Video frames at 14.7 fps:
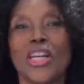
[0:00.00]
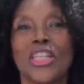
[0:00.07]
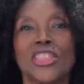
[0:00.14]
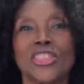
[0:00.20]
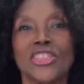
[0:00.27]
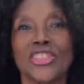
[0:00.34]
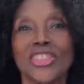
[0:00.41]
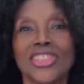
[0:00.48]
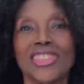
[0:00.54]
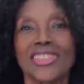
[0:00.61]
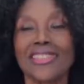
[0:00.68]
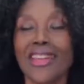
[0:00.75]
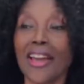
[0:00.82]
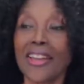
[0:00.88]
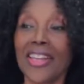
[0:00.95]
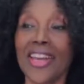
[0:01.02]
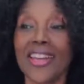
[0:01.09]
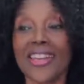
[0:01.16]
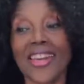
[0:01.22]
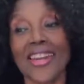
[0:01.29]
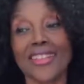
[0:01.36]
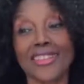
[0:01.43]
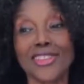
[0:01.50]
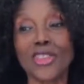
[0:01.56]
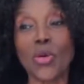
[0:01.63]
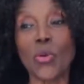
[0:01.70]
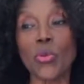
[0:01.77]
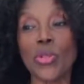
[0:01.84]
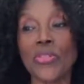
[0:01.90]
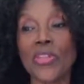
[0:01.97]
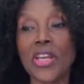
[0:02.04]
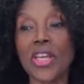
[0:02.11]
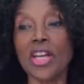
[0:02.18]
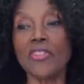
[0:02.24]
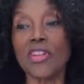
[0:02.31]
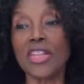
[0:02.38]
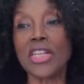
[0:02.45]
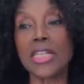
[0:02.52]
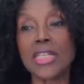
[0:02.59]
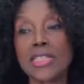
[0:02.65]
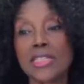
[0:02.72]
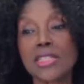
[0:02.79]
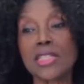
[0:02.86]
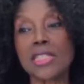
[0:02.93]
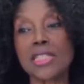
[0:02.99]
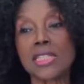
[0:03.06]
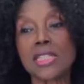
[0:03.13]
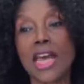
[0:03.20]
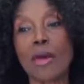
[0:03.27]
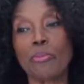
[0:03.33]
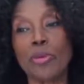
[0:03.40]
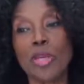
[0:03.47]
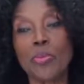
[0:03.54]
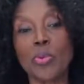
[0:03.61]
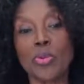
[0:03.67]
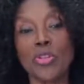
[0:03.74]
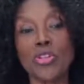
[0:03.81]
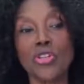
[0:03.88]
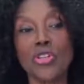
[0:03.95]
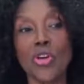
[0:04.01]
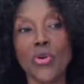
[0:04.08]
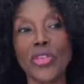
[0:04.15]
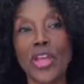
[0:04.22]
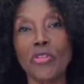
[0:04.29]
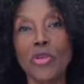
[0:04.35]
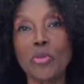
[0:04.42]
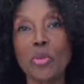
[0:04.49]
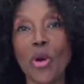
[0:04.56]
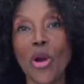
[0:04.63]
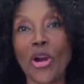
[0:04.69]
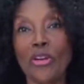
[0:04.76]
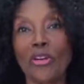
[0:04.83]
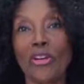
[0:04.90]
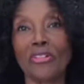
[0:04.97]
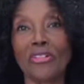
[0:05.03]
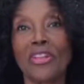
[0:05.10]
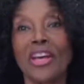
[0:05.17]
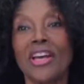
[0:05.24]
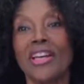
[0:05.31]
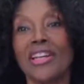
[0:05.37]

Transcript: I can dig that. Yeah. So the thing of it is that people, you know, they remark on